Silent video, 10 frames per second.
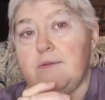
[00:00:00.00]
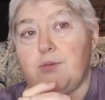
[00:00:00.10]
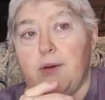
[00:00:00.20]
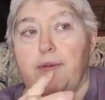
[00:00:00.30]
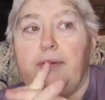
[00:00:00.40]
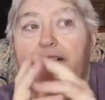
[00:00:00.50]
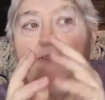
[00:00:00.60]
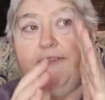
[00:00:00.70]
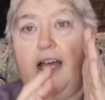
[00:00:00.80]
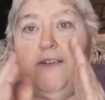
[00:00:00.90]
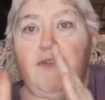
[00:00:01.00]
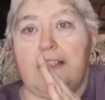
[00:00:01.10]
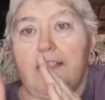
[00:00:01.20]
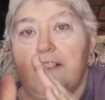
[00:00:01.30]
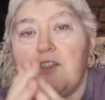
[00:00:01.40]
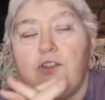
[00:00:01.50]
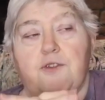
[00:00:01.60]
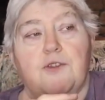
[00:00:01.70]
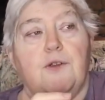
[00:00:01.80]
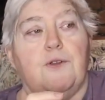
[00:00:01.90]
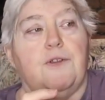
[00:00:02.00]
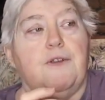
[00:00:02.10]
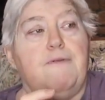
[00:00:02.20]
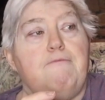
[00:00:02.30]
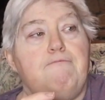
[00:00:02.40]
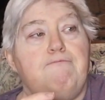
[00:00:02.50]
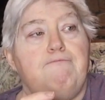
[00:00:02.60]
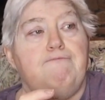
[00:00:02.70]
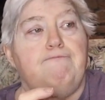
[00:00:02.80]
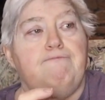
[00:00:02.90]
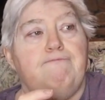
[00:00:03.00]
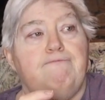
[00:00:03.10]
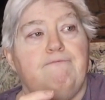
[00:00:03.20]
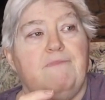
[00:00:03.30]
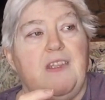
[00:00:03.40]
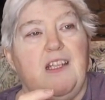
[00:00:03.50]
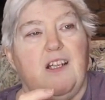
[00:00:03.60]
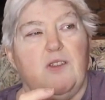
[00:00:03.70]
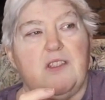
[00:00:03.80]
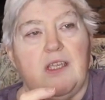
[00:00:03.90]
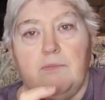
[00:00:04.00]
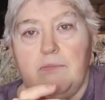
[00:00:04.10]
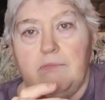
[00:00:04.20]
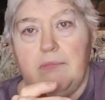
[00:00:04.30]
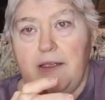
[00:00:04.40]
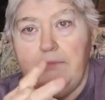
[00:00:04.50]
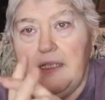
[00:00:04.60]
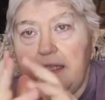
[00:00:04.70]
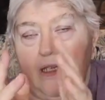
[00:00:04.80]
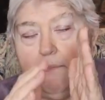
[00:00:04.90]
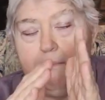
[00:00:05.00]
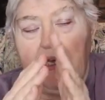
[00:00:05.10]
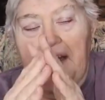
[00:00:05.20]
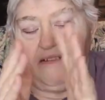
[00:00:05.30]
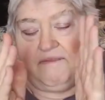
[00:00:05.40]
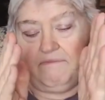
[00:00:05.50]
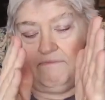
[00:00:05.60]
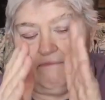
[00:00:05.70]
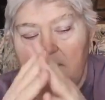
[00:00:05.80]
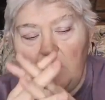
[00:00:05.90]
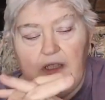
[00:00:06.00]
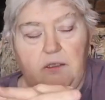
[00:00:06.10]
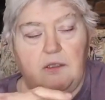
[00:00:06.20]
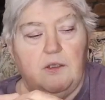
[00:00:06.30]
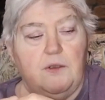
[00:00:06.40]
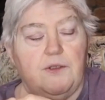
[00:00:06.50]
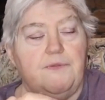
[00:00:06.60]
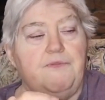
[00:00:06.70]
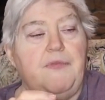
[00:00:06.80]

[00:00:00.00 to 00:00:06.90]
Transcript: probably five to six years old. You know, some may have been kept back a little older,